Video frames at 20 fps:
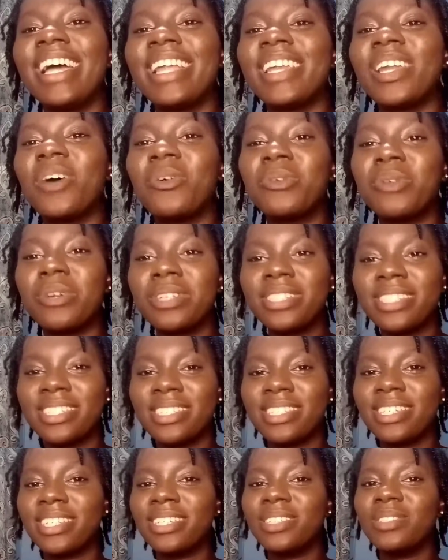Now, not
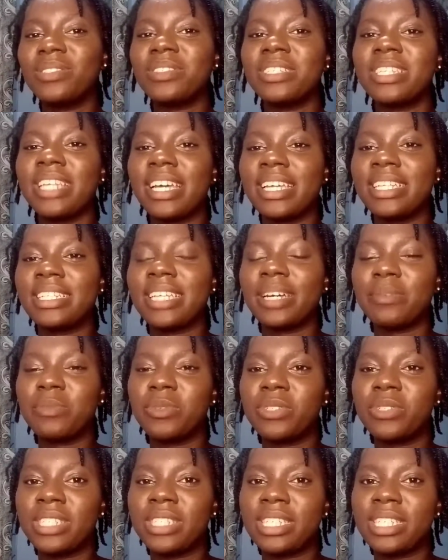sticking to a ninth time
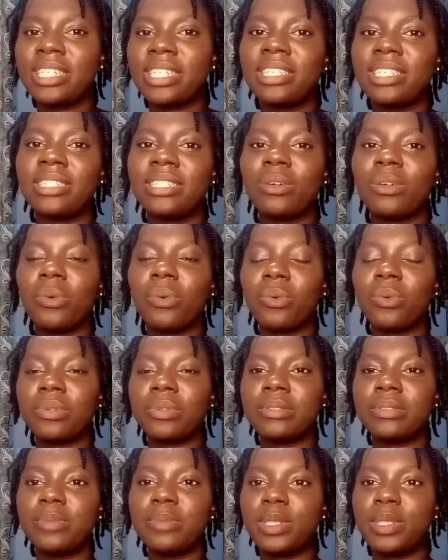routine
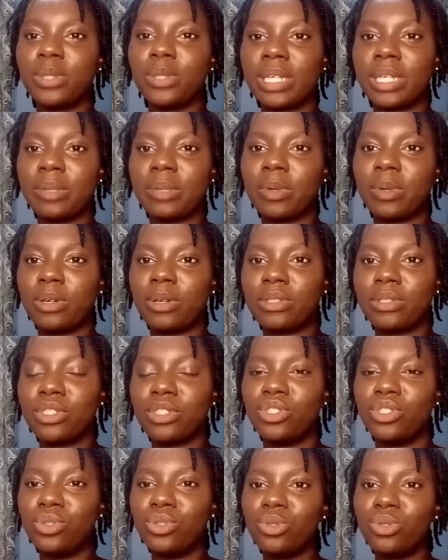would be talking about
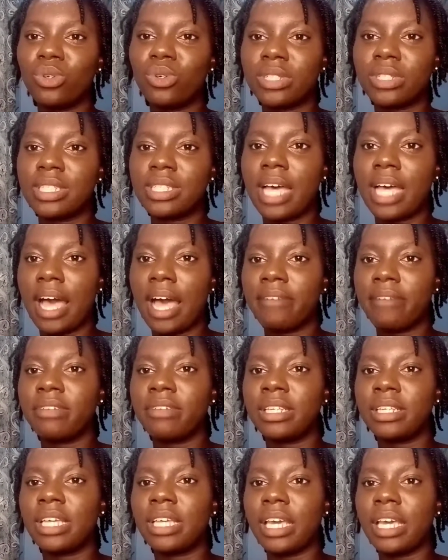you not
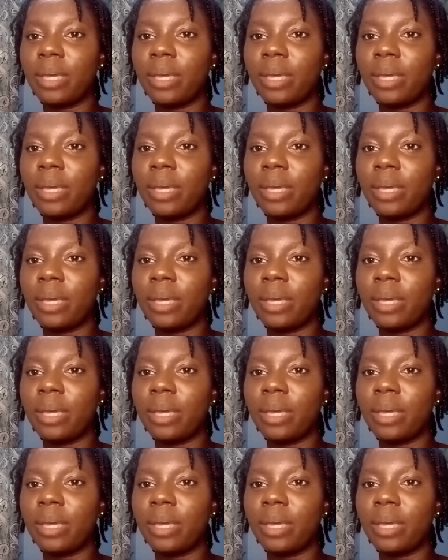having